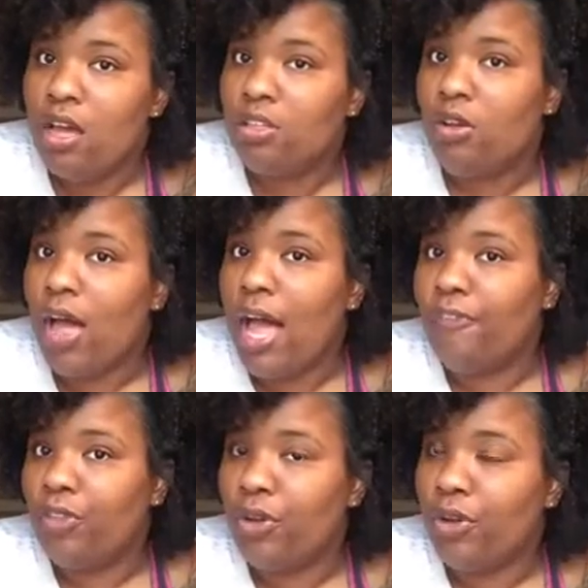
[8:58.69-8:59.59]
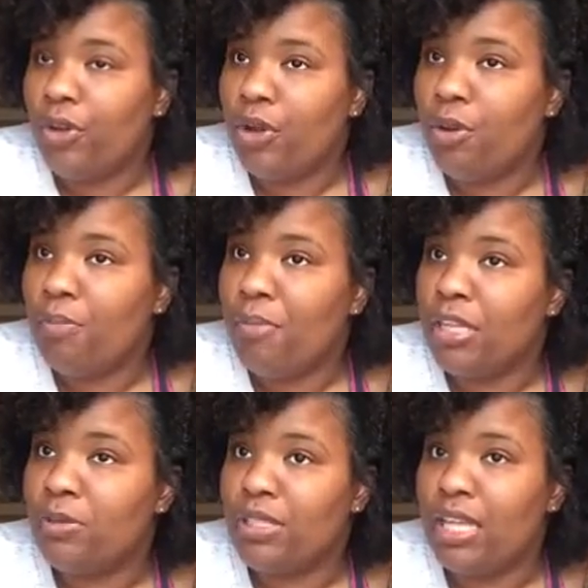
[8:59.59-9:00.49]
So after my
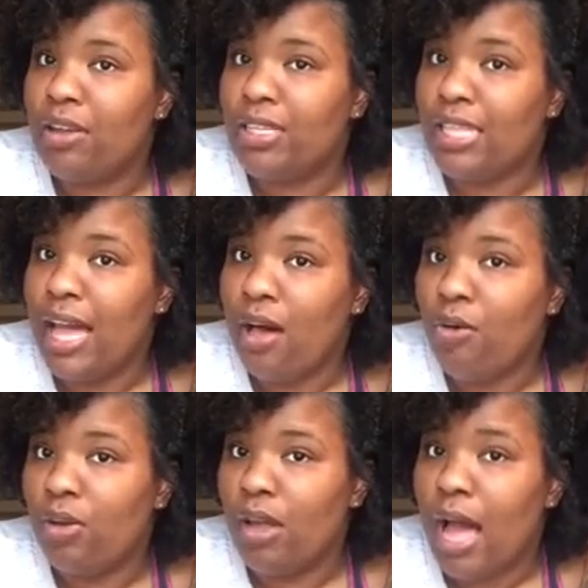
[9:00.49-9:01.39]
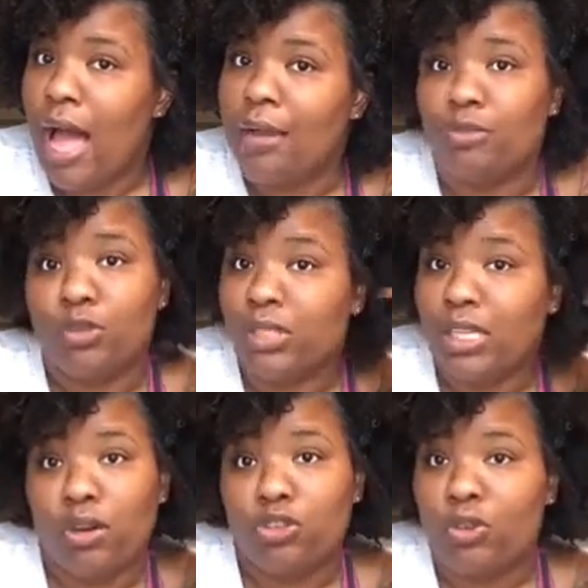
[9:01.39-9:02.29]
twist out is out, I am
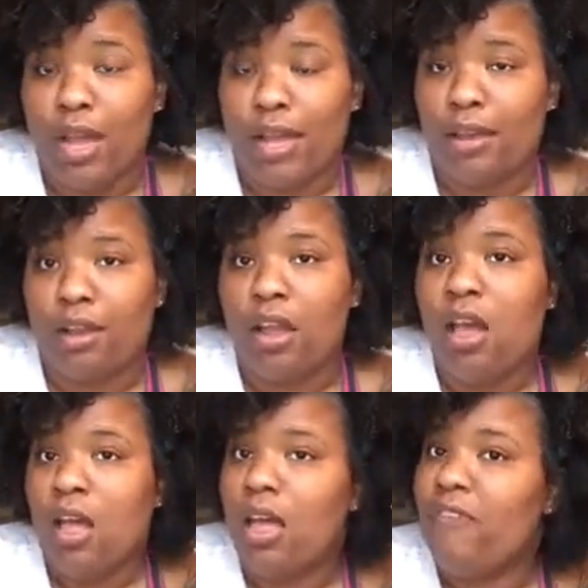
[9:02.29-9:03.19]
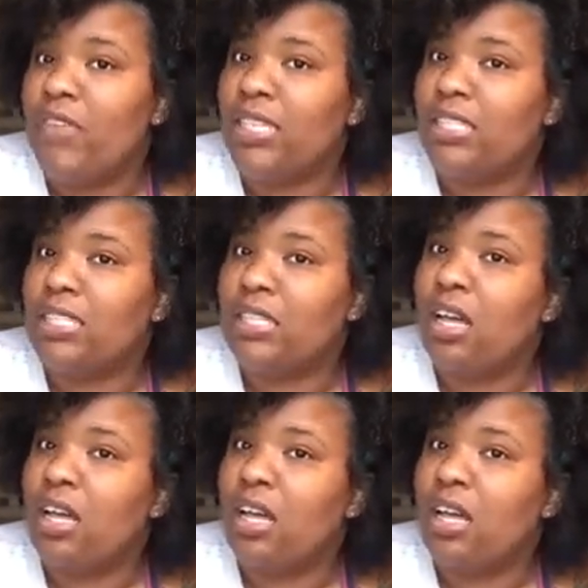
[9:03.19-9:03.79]
twisting on dry hair. If it's